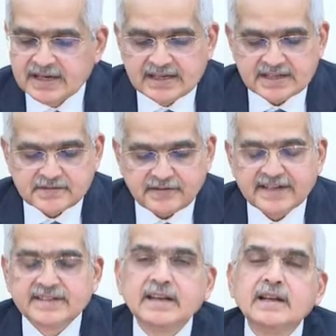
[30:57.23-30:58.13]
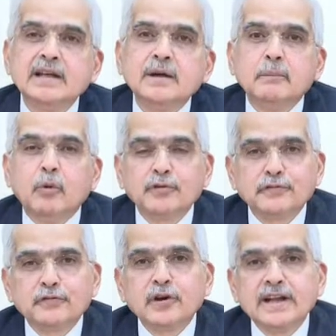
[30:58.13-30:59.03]
is vital both
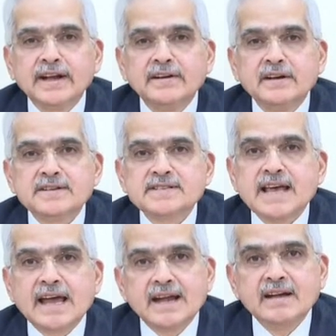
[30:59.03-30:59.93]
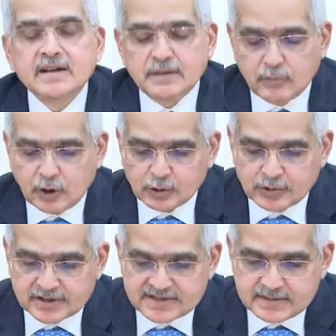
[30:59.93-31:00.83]
for lenders and
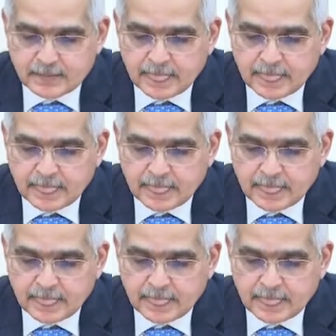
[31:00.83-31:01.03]
borrowers.